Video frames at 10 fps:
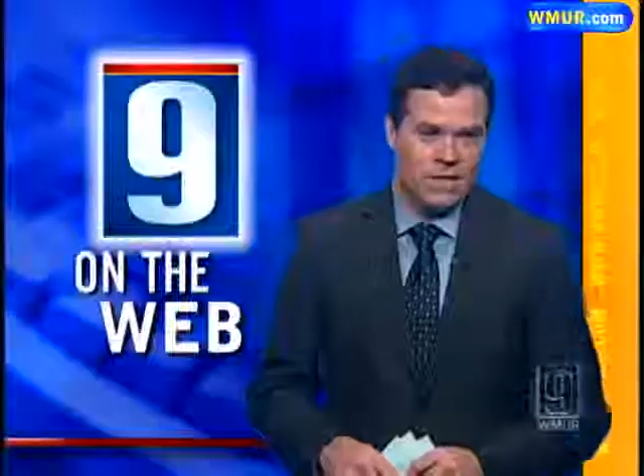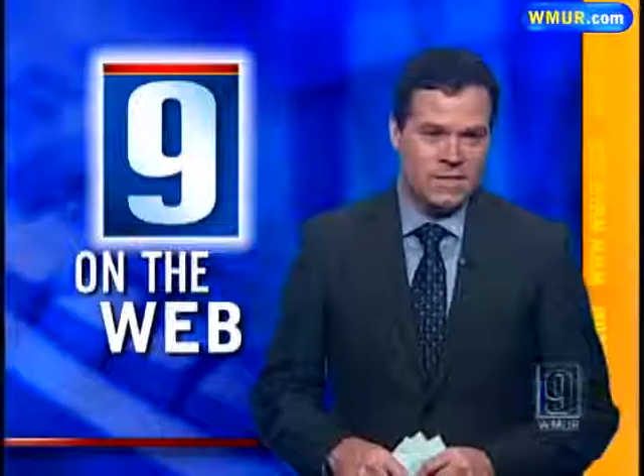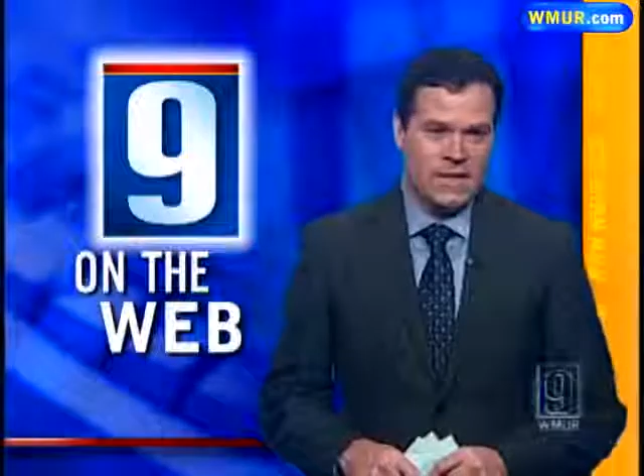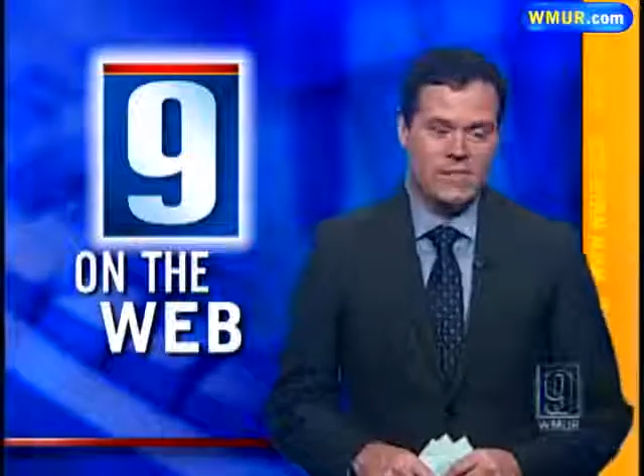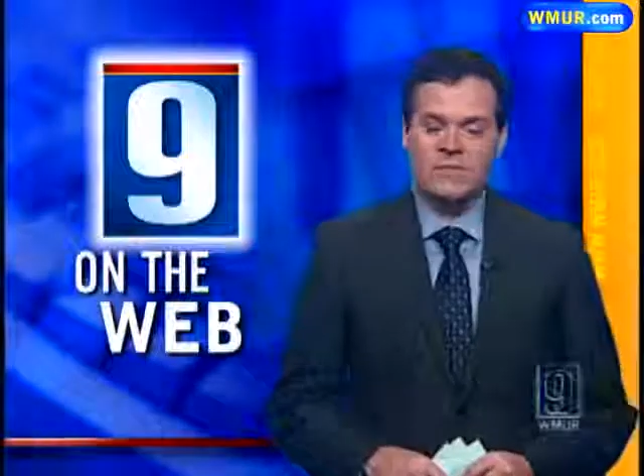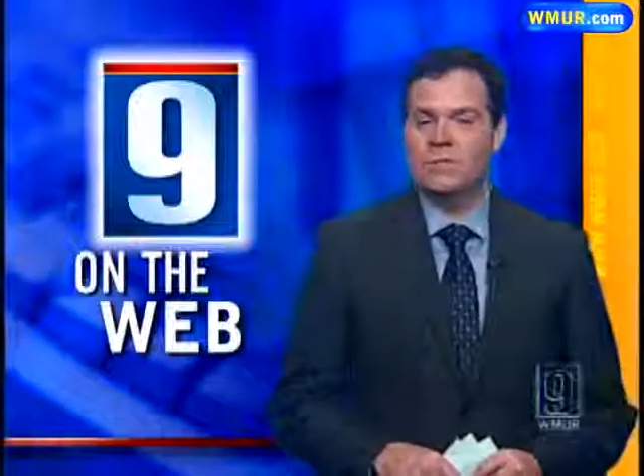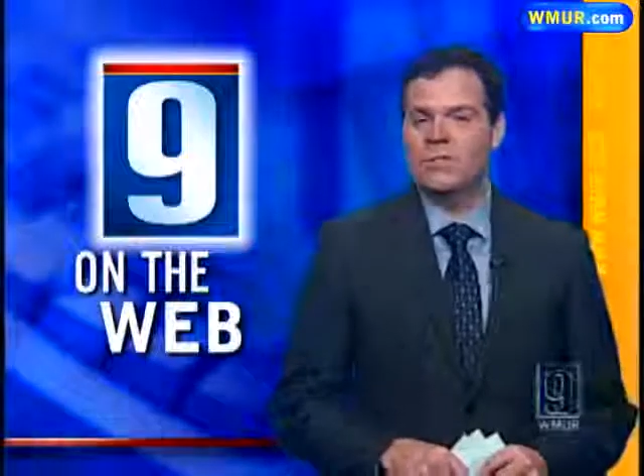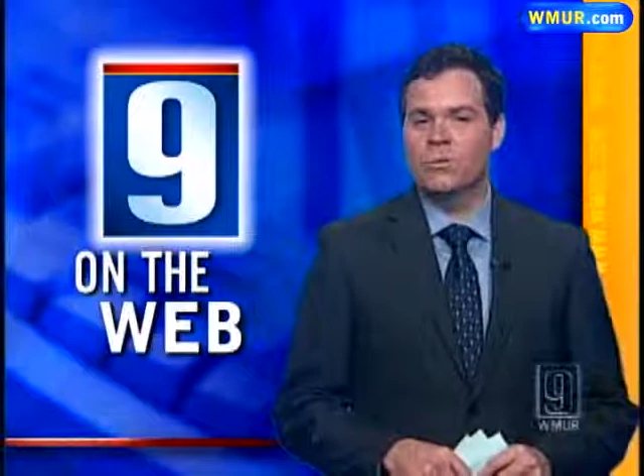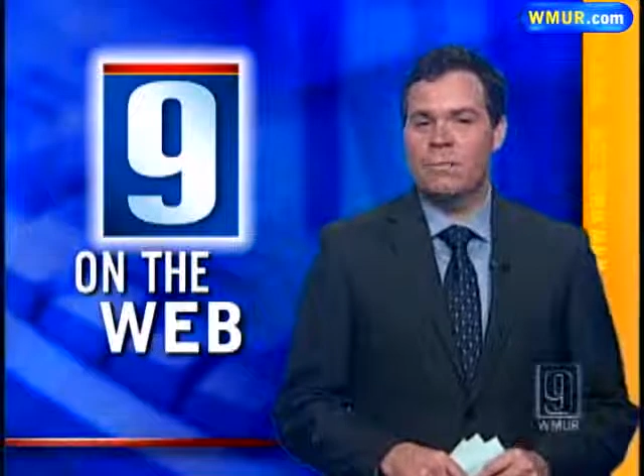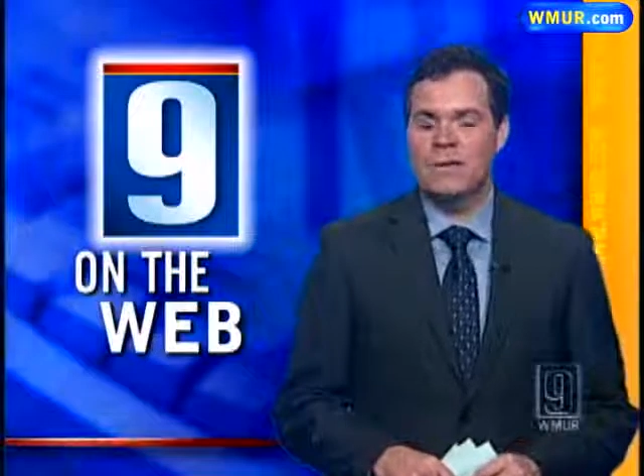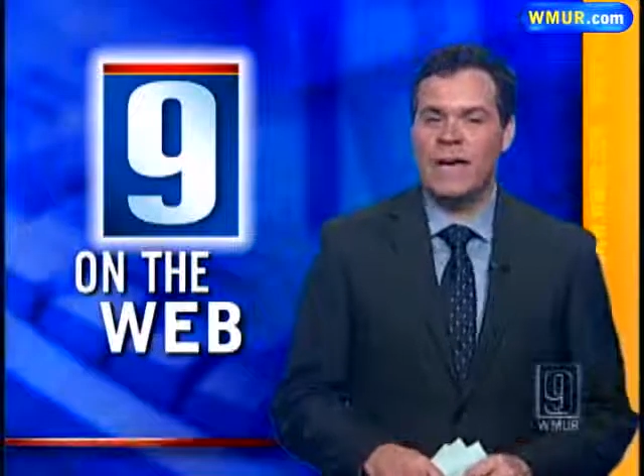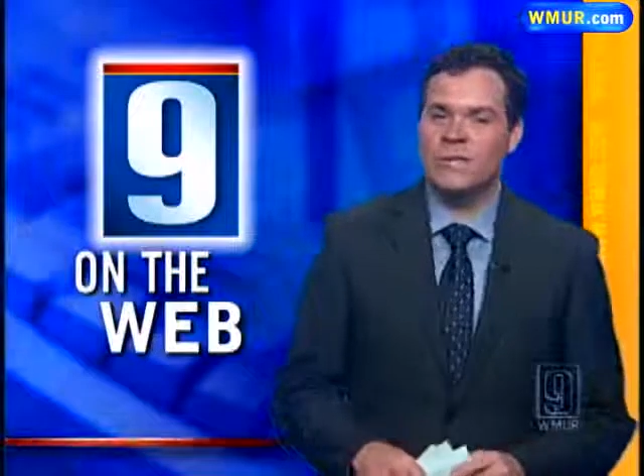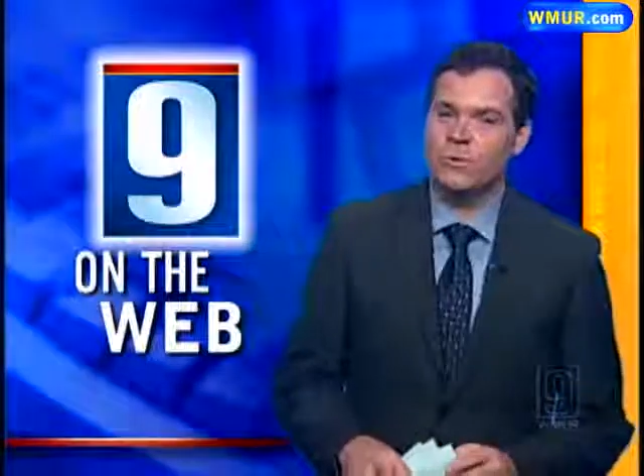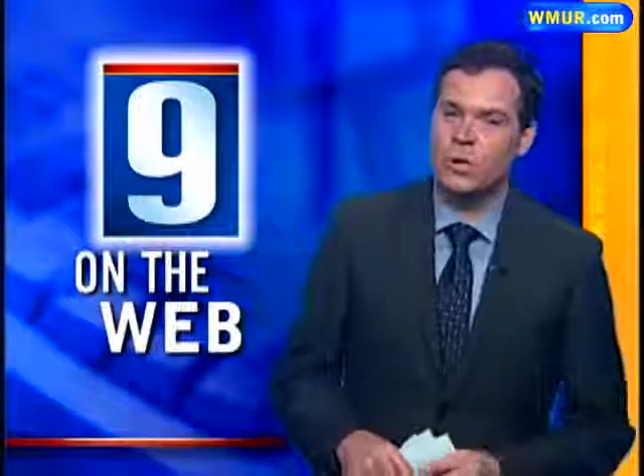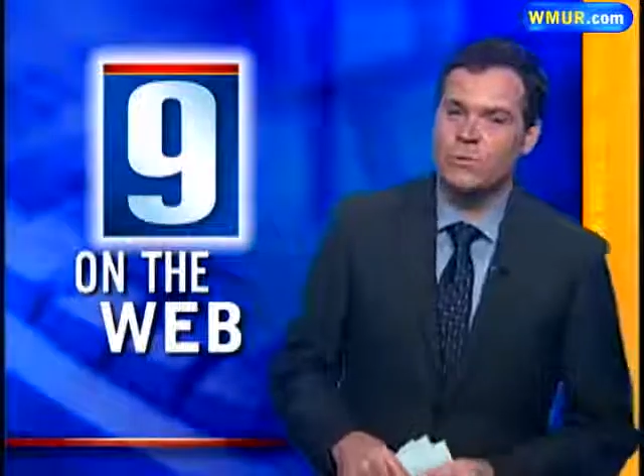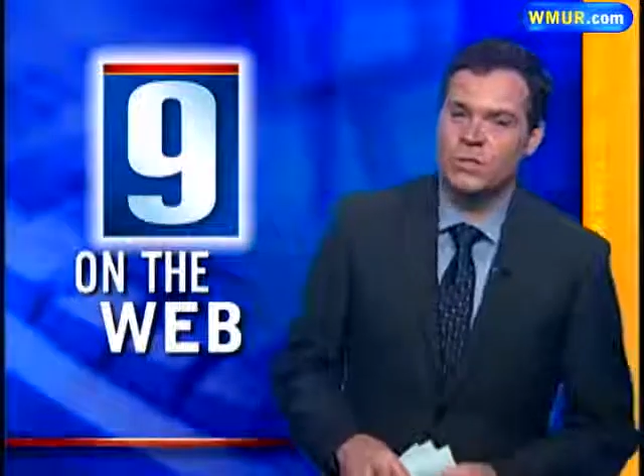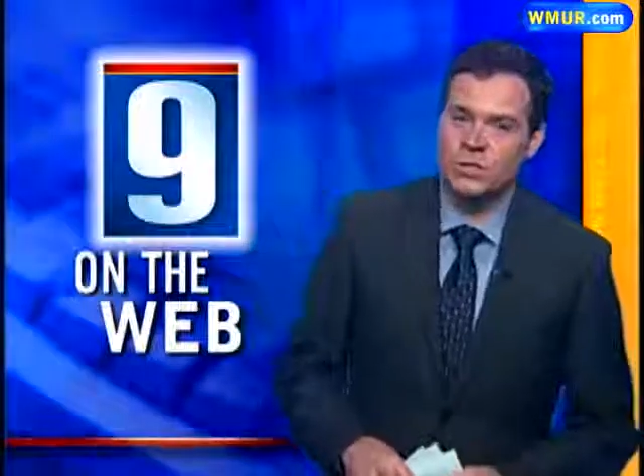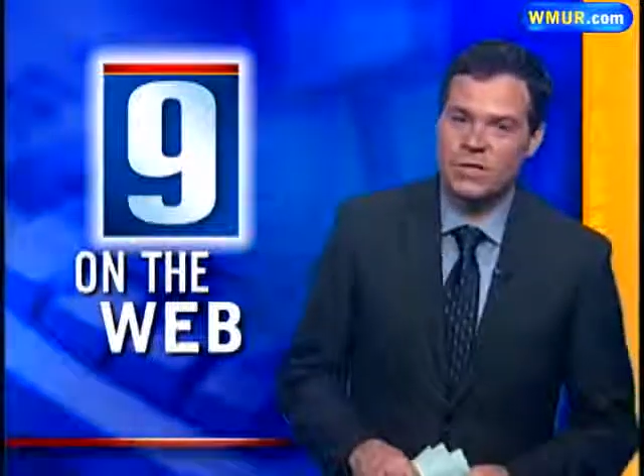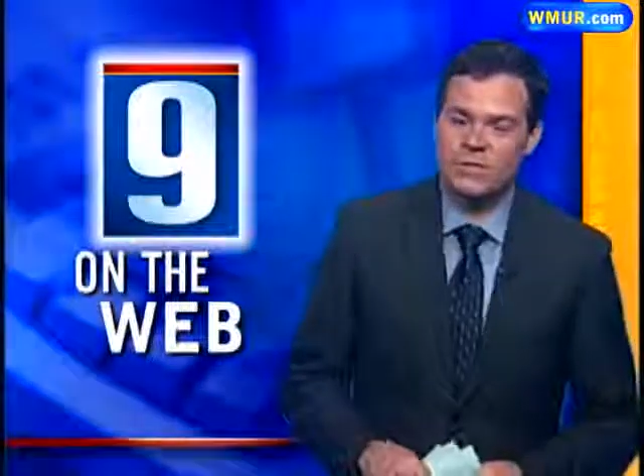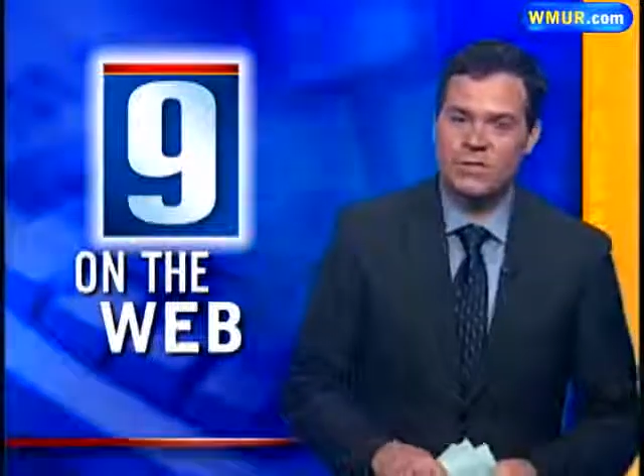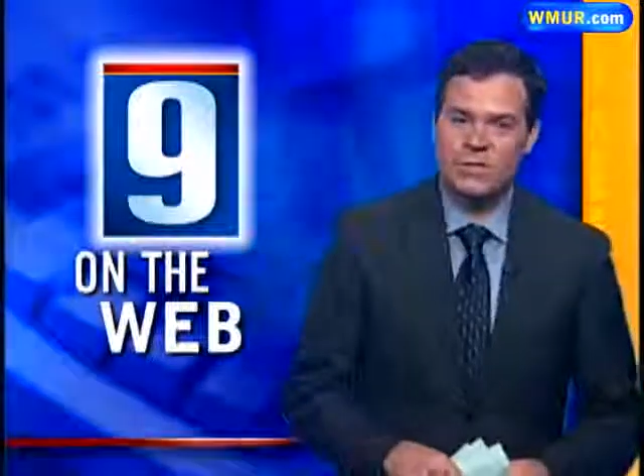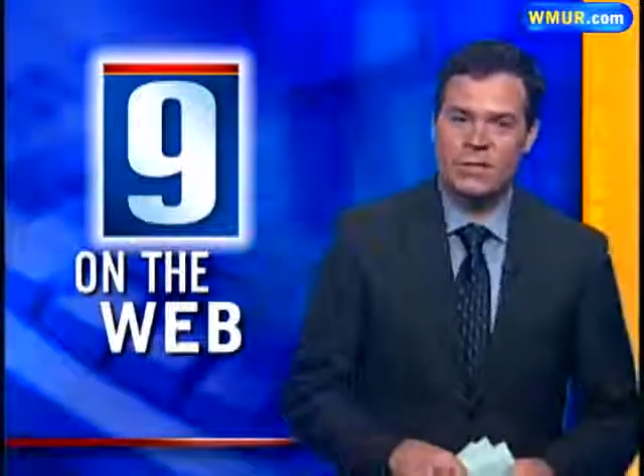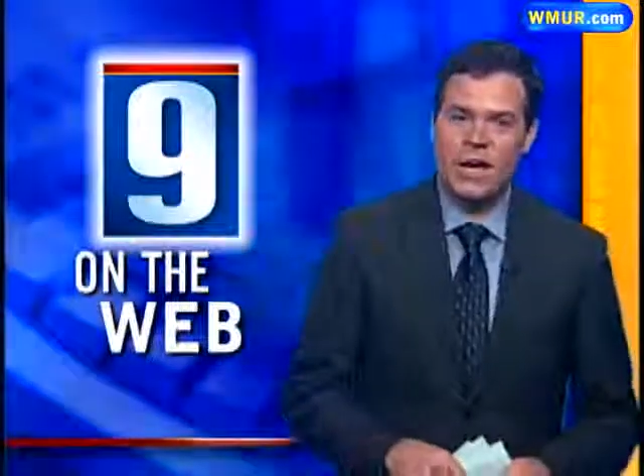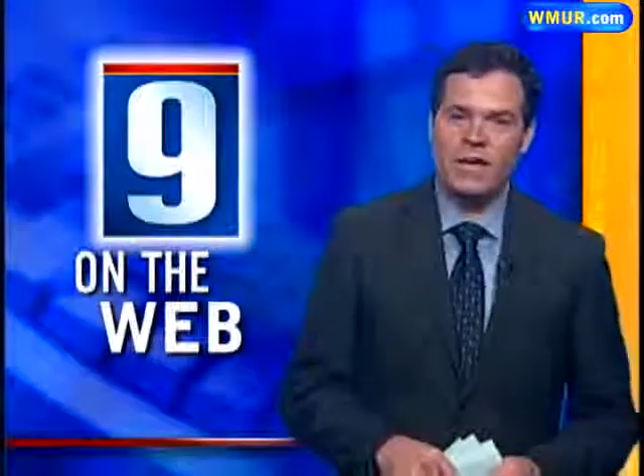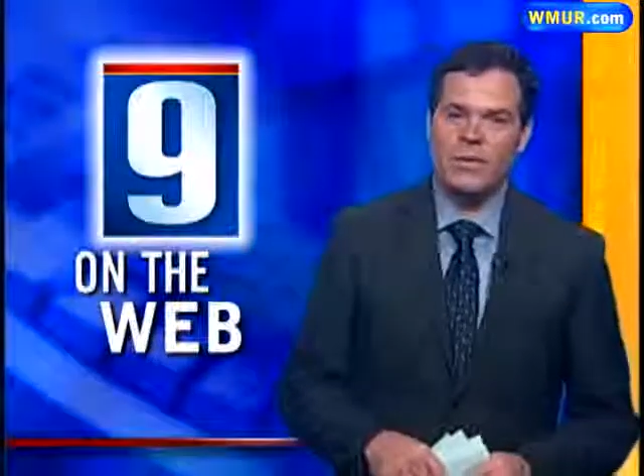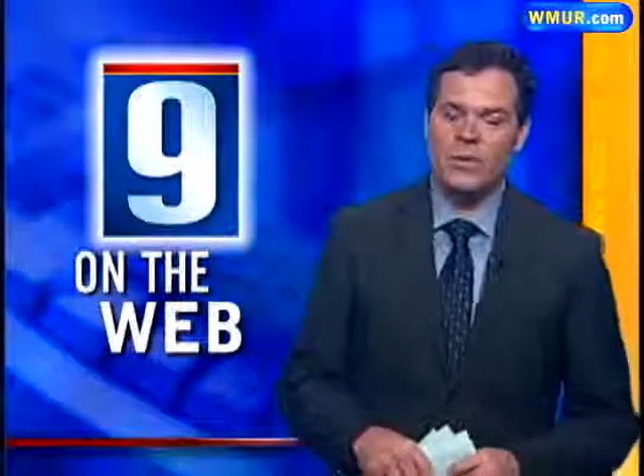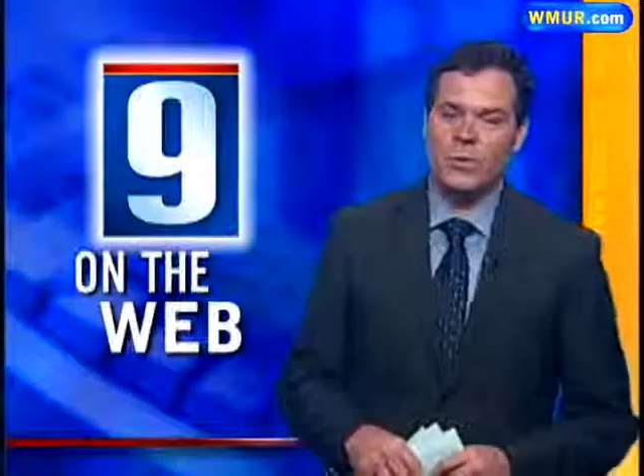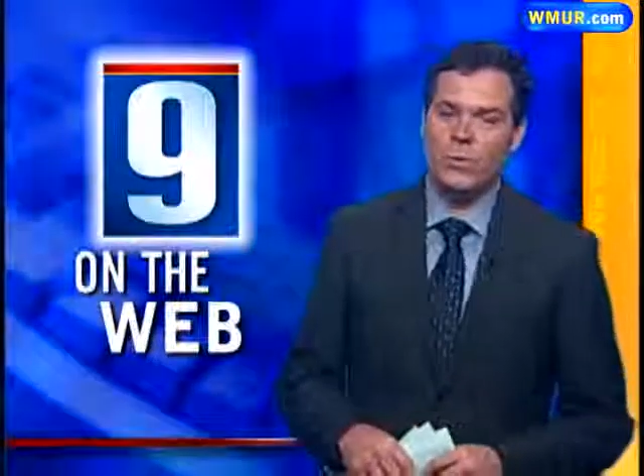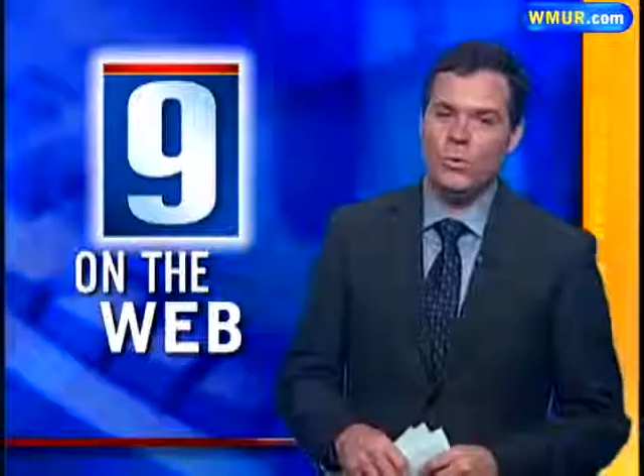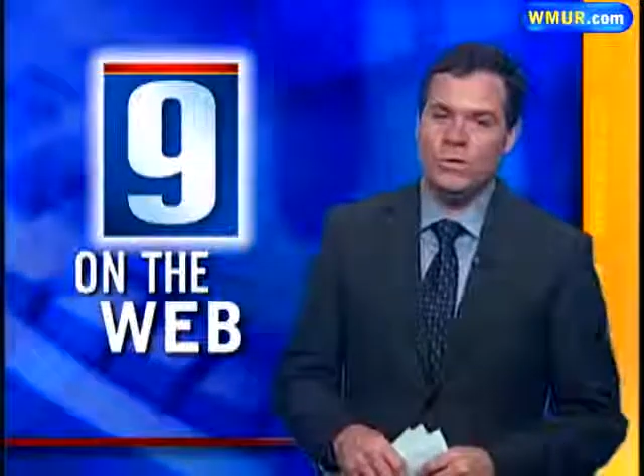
That's it for this webcast. We hope you can join us for News 9 at noon,